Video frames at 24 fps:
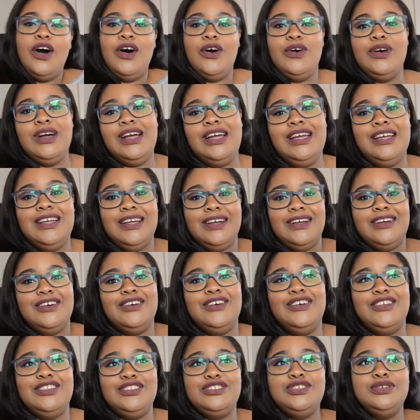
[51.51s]
Okay,
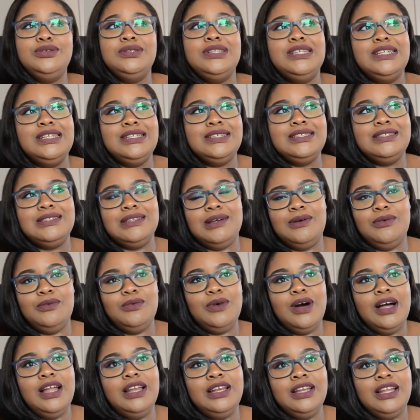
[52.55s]
two things.
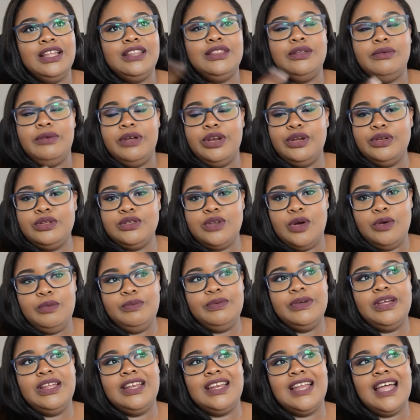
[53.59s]
One, the window's
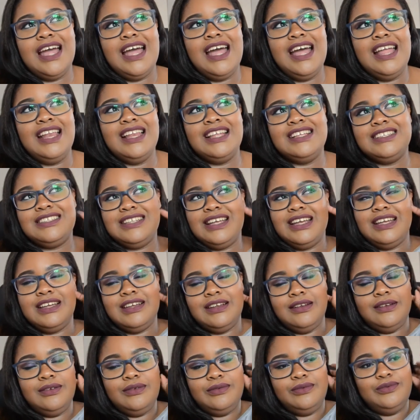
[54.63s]
open and it's
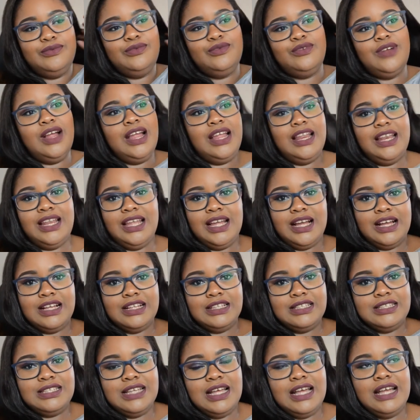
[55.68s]
like raining
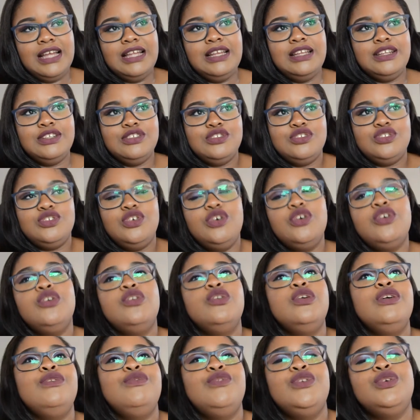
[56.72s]
outside,
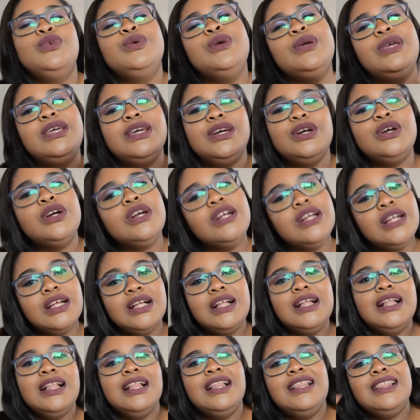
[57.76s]
so if you hear
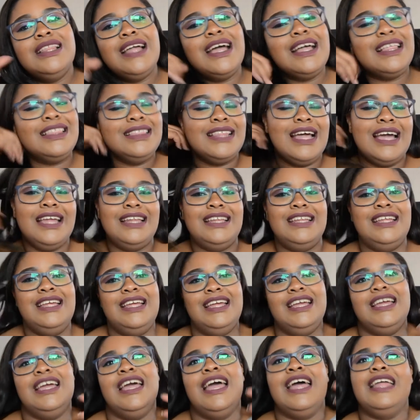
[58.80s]
like
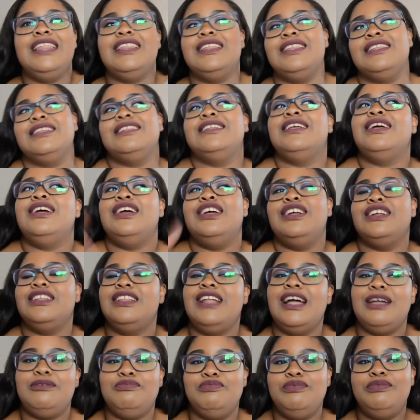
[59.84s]
lightning and
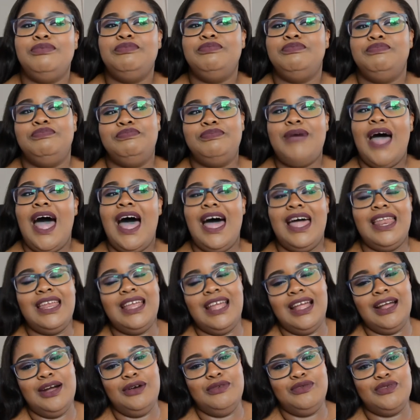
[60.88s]
like
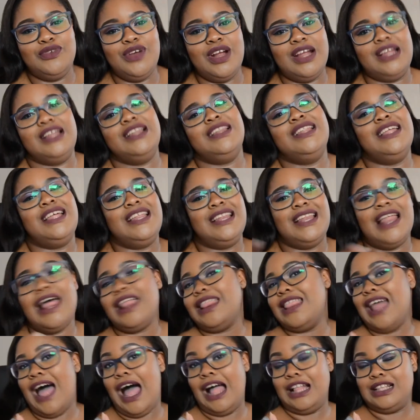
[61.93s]
patting of rain, then
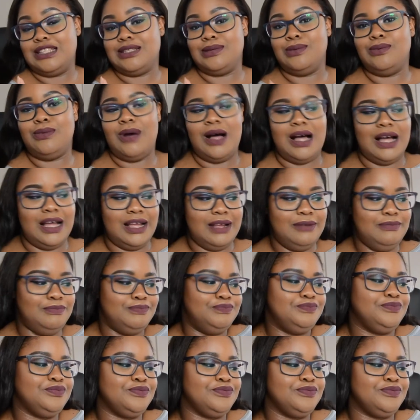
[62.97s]
that's why.